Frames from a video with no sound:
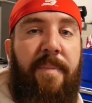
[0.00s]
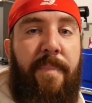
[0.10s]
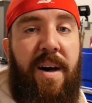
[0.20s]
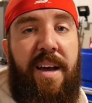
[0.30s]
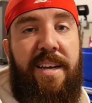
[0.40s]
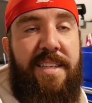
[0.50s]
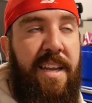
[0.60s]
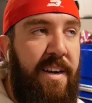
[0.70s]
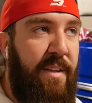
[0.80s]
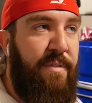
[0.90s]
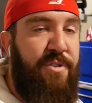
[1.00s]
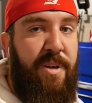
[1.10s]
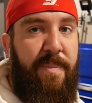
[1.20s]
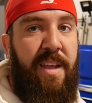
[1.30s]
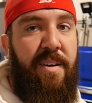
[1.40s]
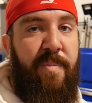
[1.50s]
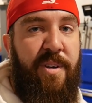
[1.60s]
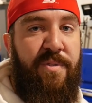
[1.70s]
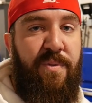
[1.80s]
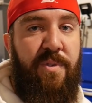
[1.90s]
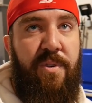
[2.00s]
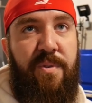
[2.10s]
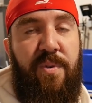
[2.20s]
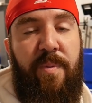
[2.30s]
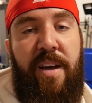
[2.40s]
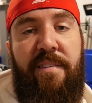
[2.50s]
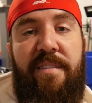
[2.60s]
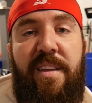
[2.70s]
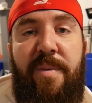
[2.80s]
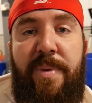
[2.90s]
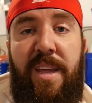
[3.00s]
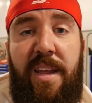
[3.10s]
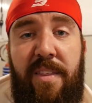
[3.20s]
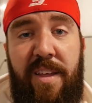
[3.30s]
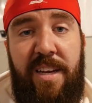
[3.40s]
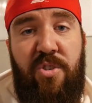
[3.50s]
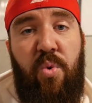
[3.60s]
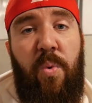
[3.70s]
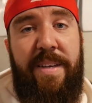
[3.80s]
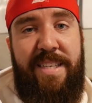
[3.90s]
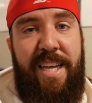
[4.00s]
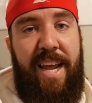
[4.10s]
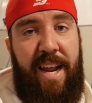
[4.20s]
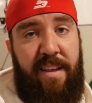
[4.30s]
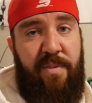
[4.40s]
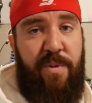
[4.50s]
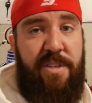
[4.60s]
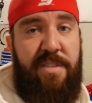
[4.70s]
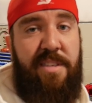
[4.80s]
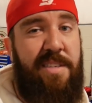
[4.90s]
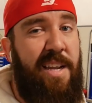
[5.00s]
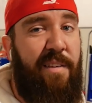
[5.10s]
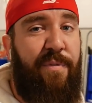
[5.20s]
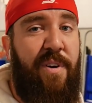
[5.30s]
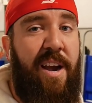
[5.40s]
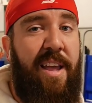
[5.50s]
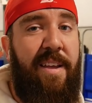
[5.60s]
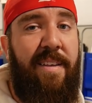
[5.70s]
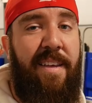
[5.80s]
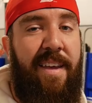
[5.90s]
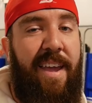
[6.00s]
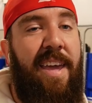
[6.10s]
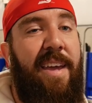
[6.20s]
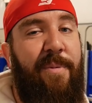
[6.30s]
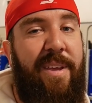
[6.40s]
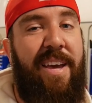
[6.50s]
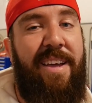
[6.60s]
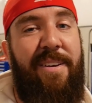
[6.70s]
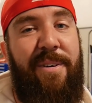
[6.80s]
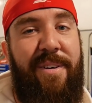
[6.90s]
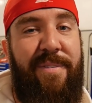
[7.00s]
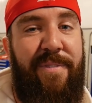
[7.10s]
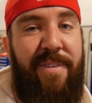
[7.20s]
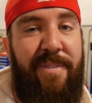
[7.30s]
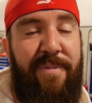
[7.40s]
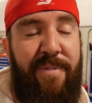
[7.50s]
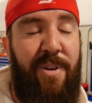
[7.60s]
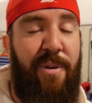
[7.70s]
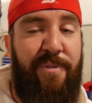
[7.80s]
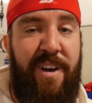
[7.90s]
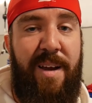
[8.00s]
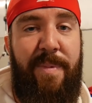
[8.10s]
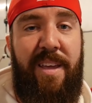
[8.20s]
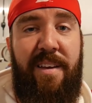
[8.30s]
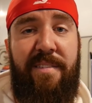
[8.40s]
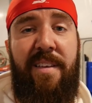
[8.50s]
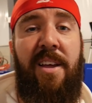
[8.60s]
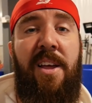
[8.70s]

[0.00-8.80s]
my tentative ship date on my new toolbox is going to be the 28th, which is this next Friday. And we got notified because